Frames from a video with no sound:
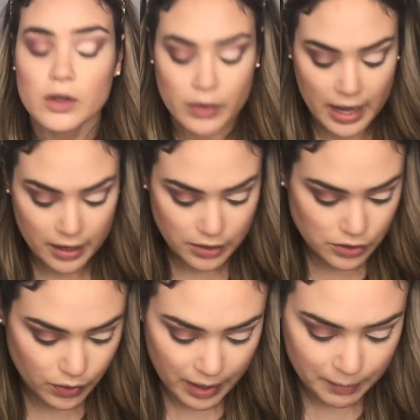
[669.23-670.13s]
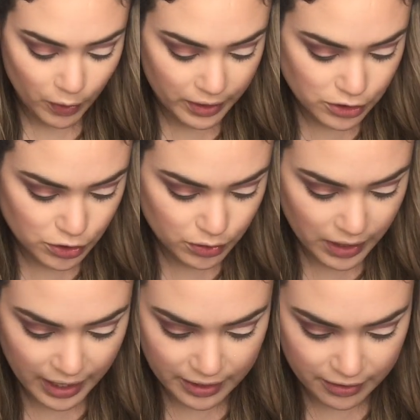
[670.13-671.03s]
Okay, so I'm going to
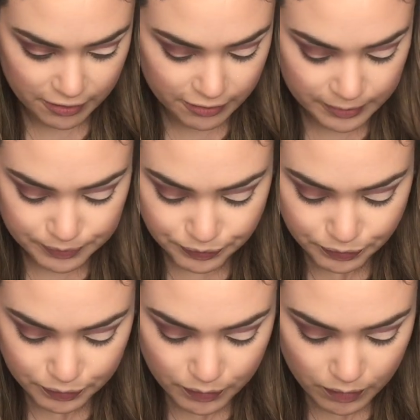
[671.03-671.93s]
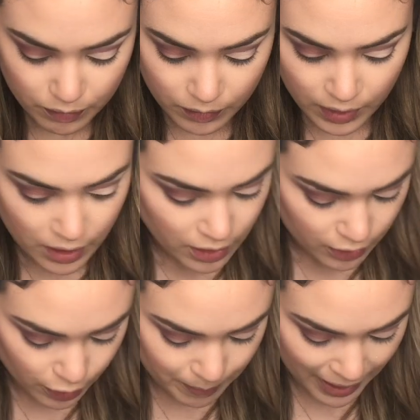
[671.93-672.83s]
kind of
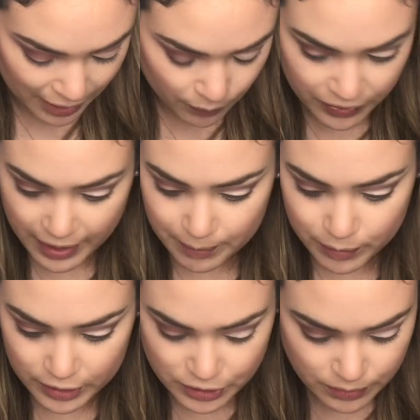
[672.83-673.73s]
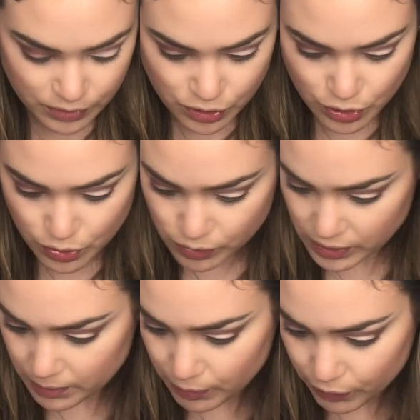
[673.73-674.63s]
go back with that brush I was
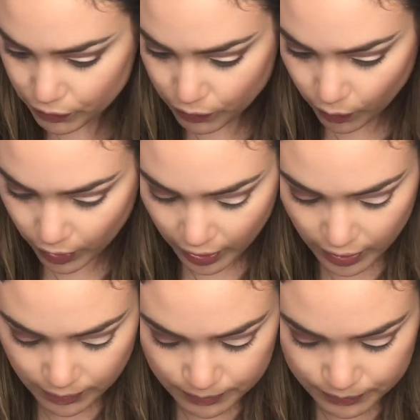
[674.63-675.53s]
using before